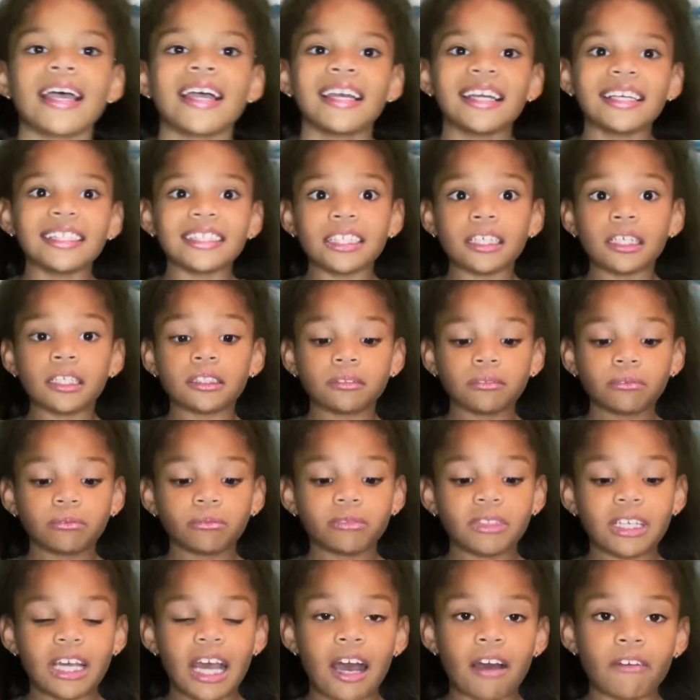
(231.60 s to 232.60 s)
And then
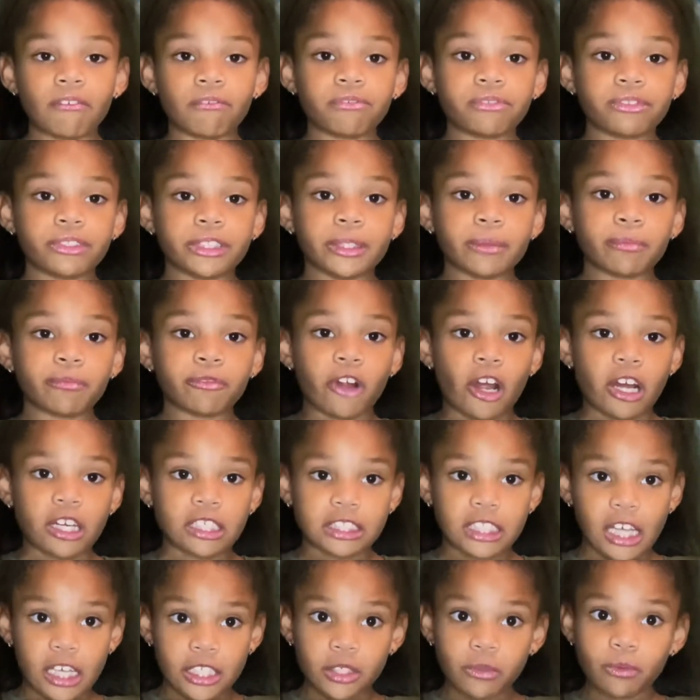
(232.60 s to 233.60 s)
we have some rocks
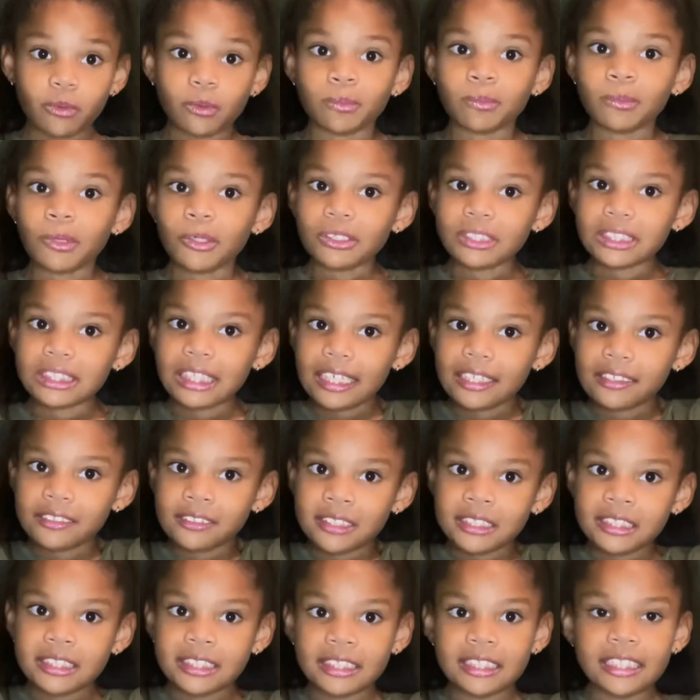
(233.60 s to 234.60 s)
that you will most
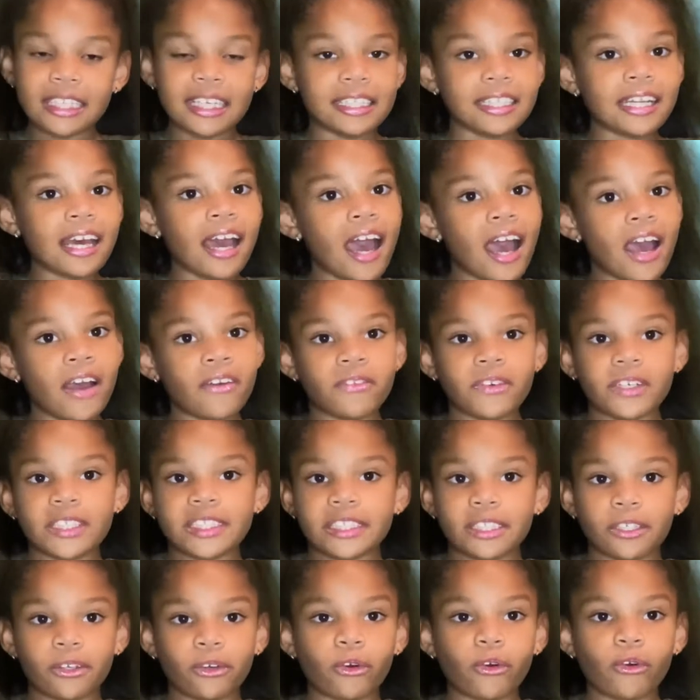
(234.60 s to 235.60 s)
likely see in every
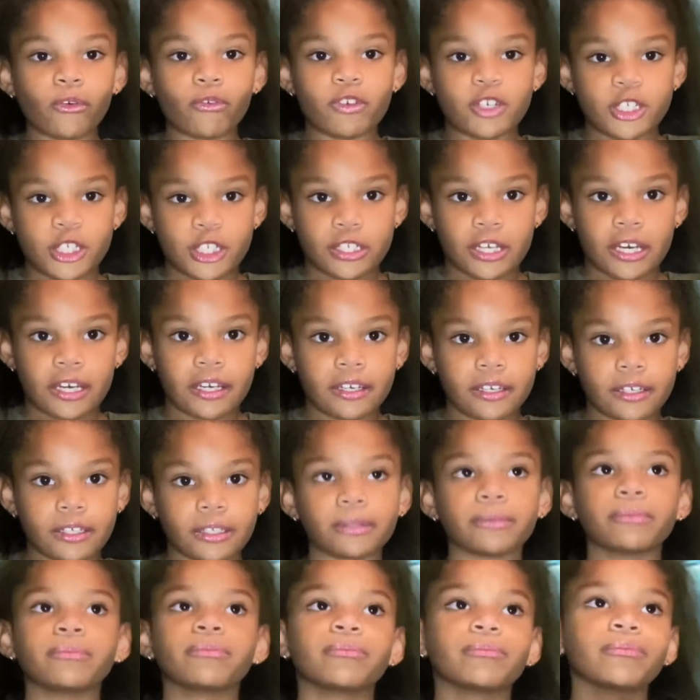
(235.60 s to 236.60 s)
single fish
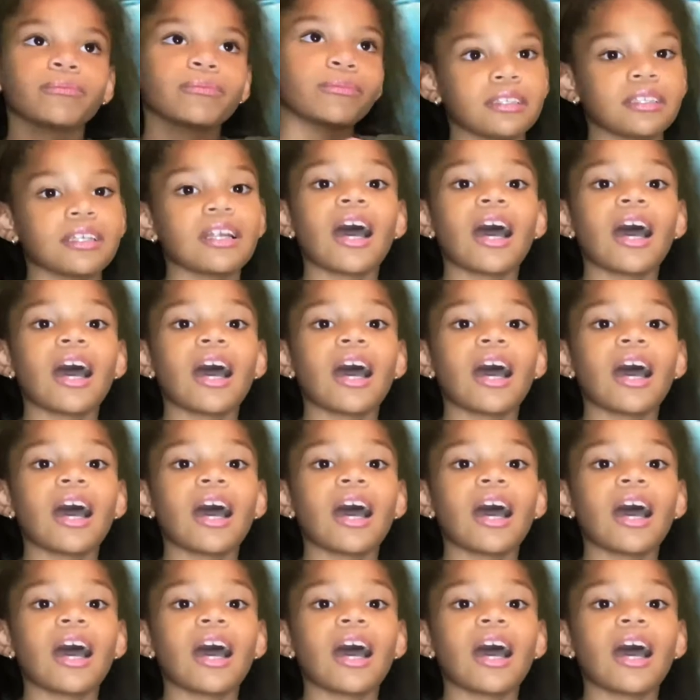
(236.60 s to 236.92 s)
tank.